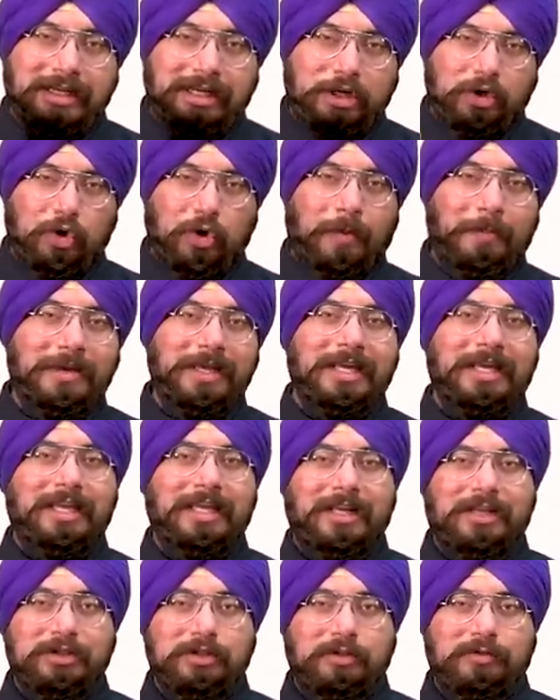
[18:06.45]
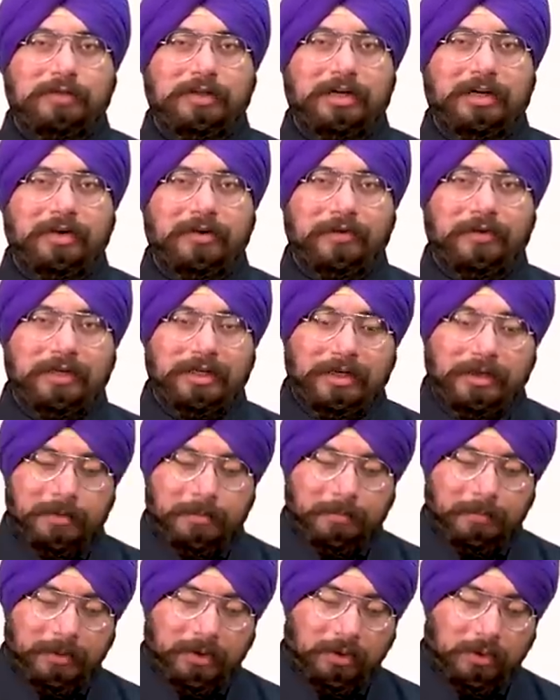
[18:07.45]
economic areas of our country
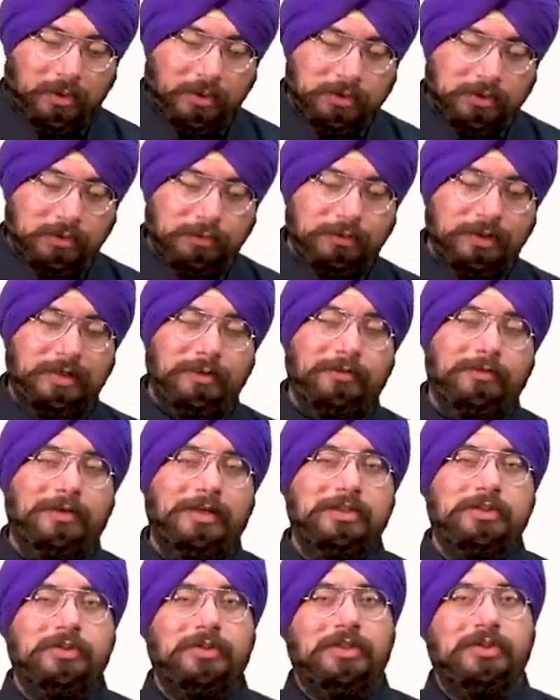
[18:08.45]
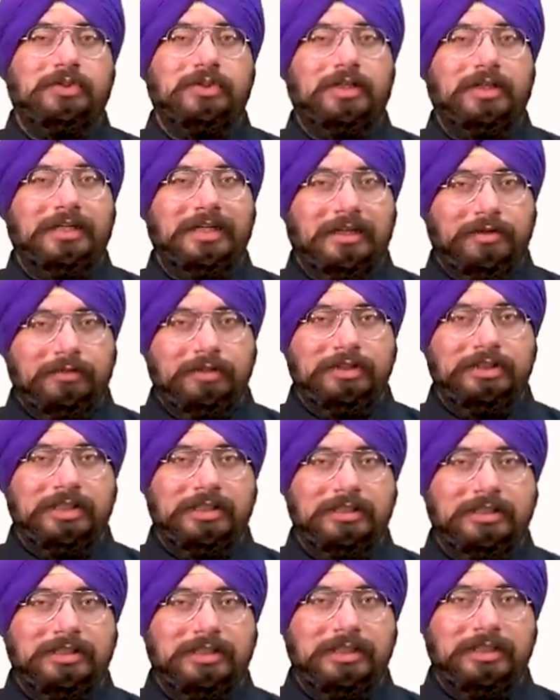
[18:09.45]
because of infrastructural
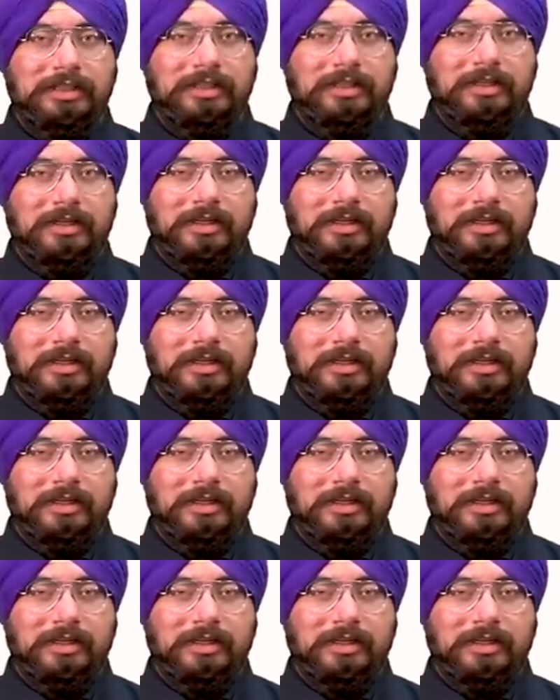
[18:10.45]
deficiency